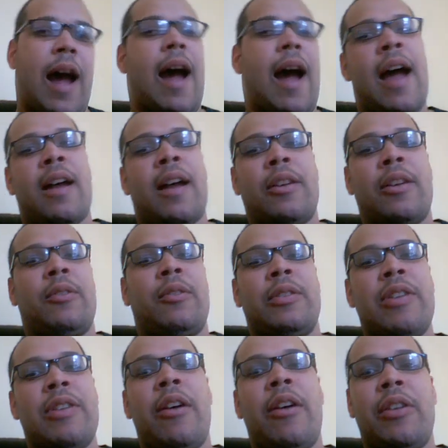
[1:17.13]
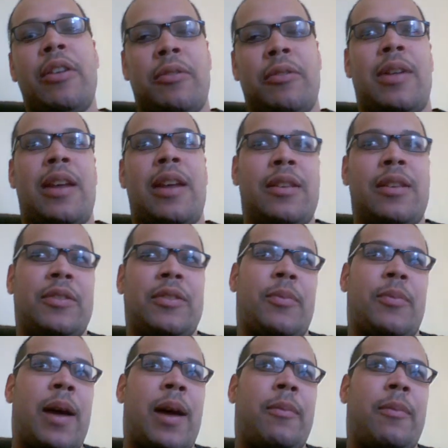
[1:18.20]
I can only tell you that it is
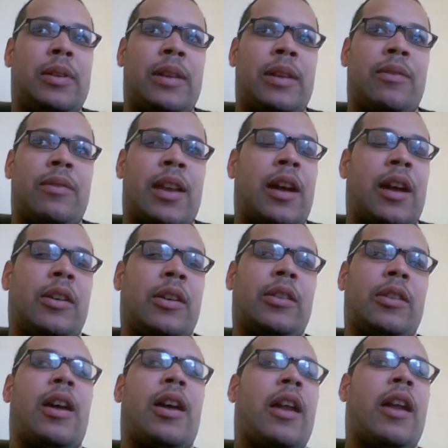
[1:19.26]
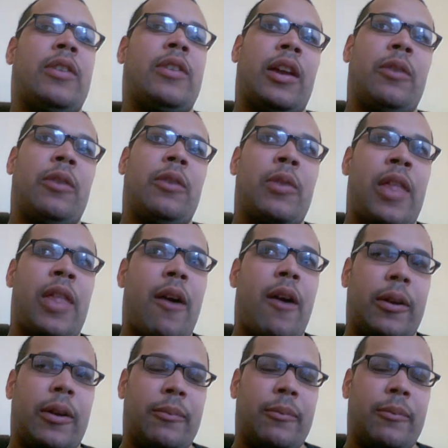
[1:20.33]
my belief that I could not have done it without Him.